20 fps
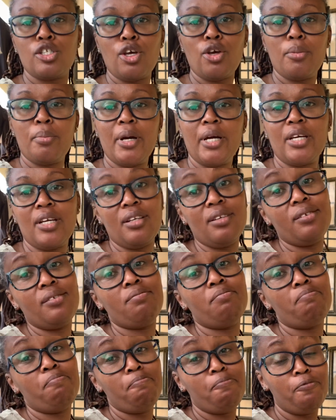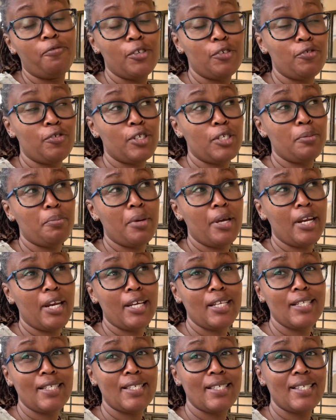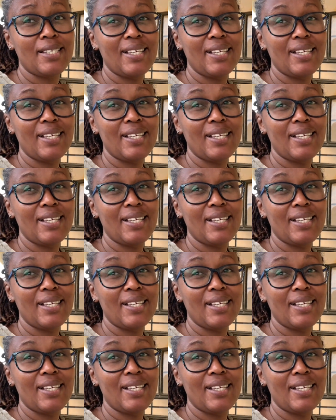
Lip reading: See you back in 15 minutes.